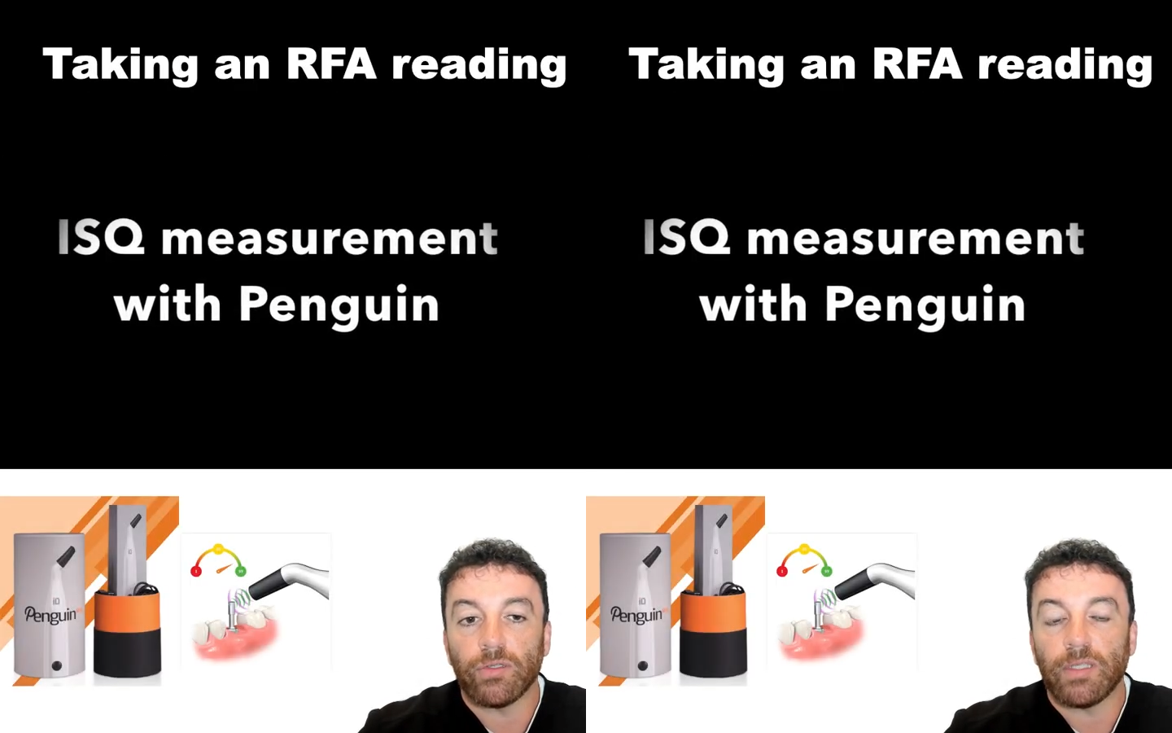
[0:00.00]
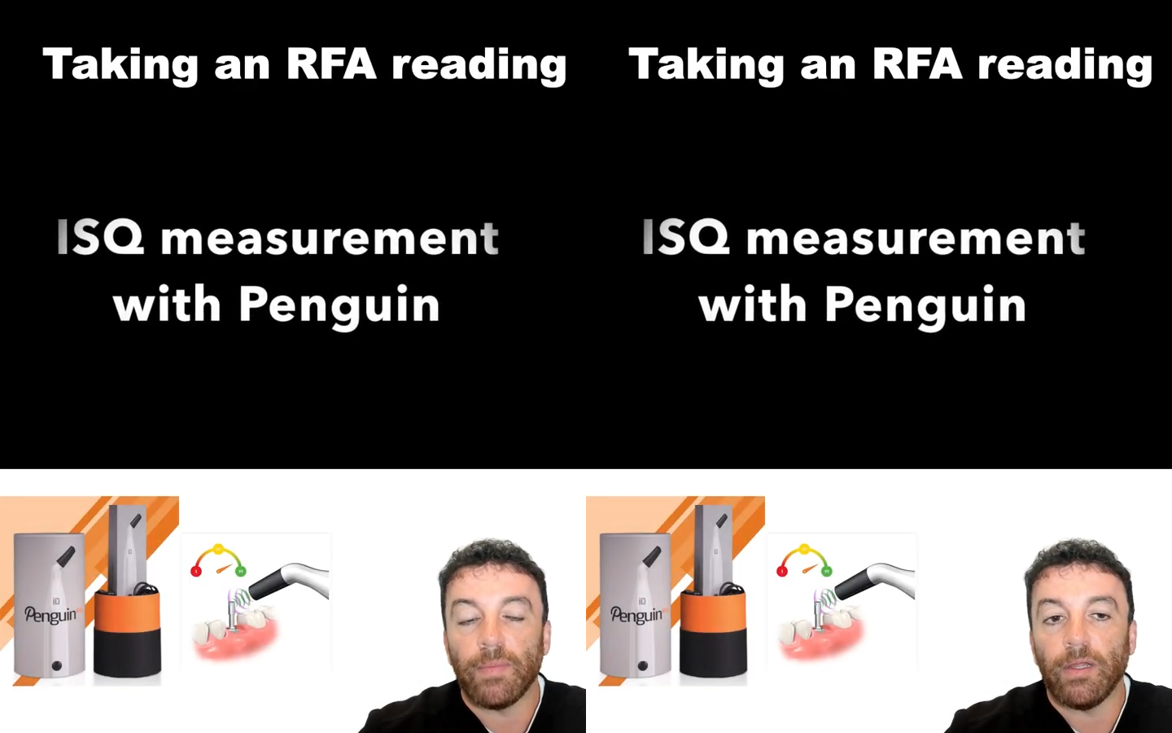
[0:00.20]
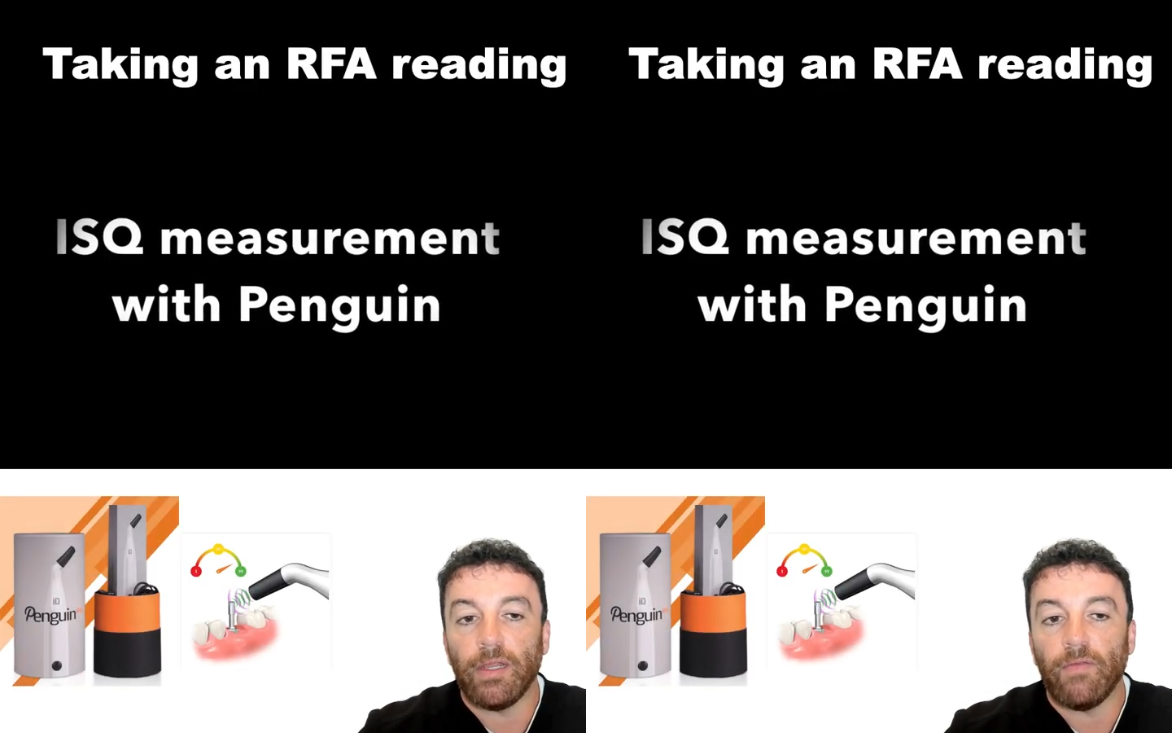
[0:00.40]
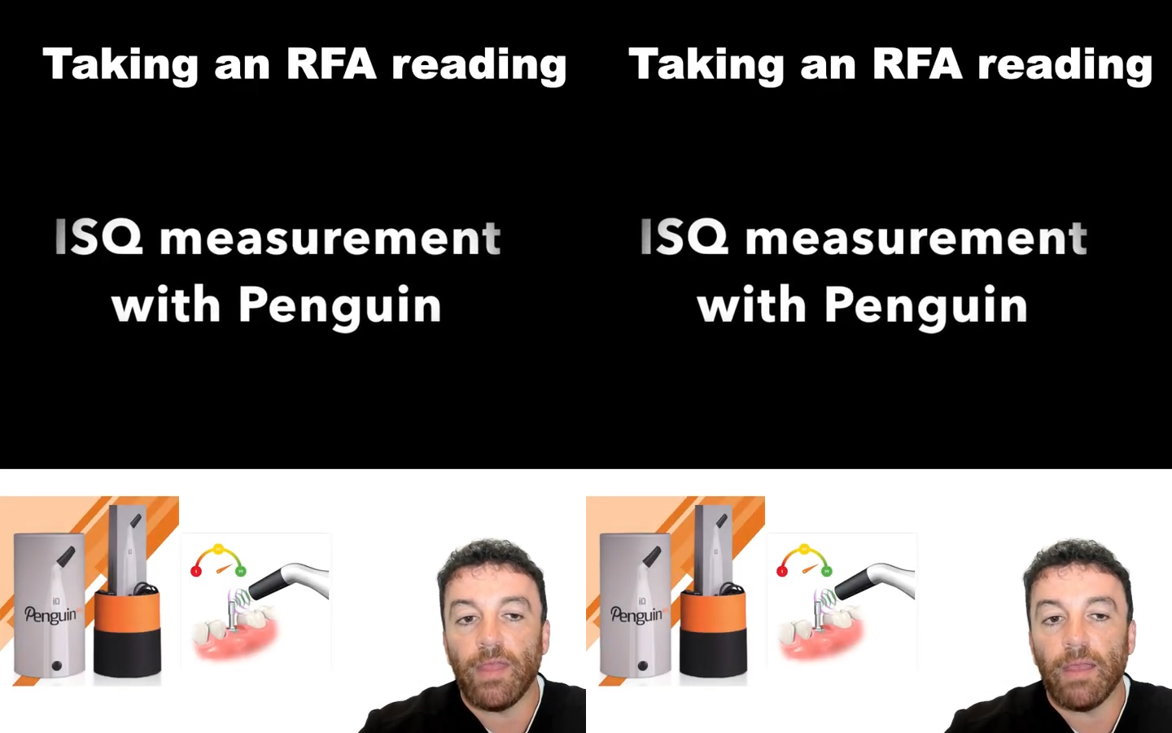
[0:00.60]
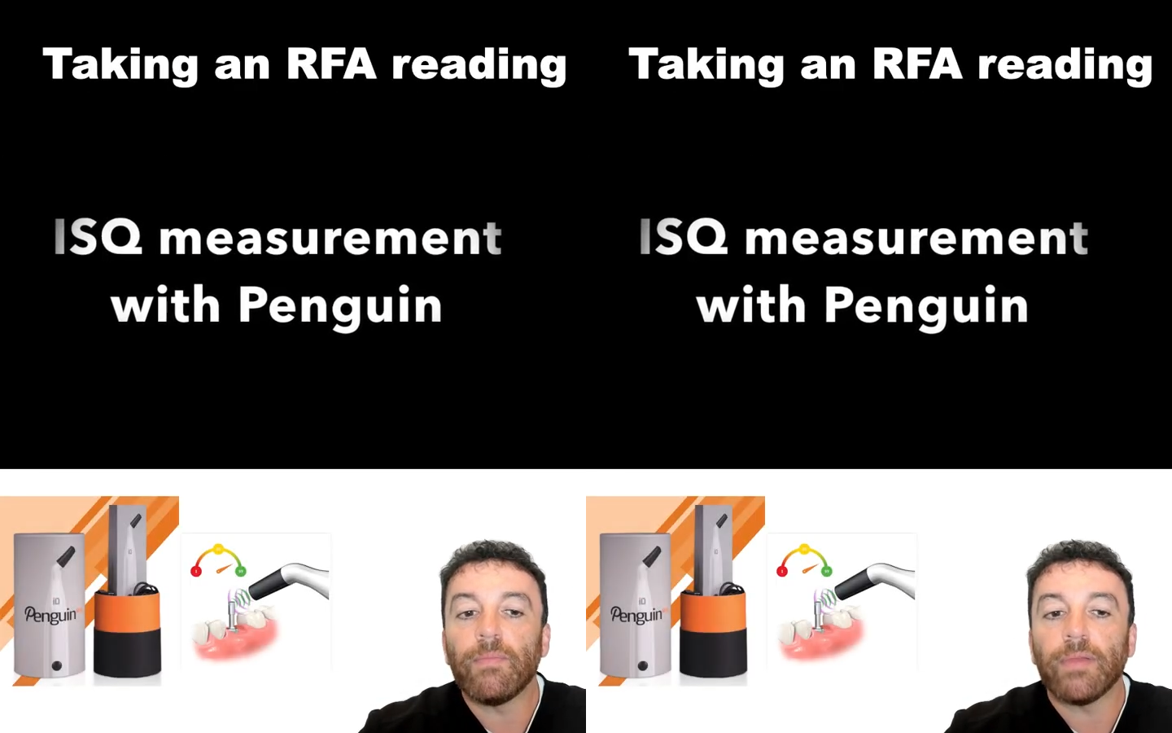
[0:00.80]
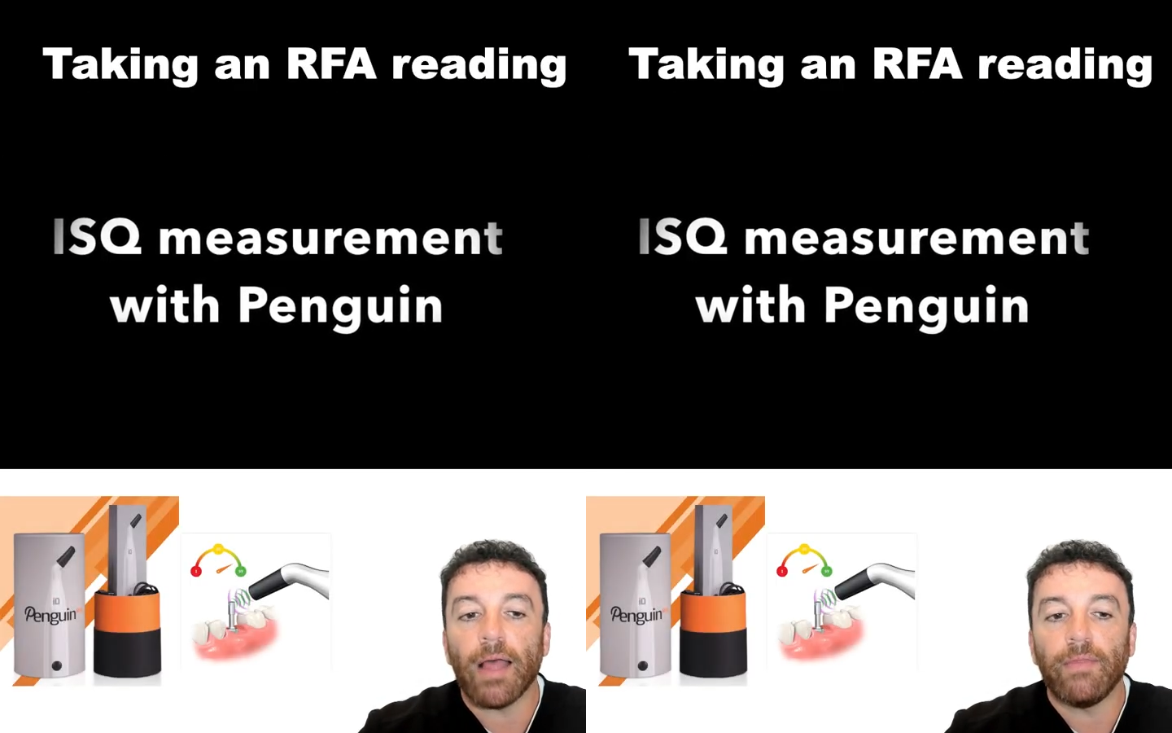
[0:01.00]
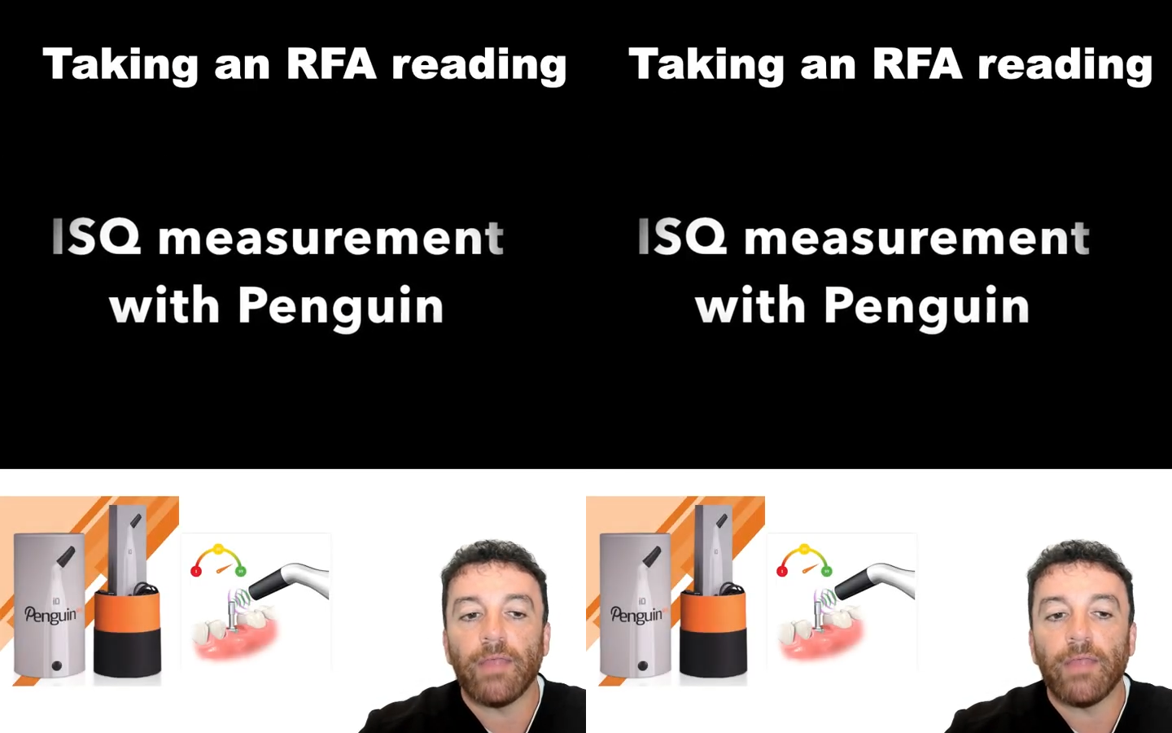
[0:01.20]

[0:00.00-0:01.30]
stability of the implant?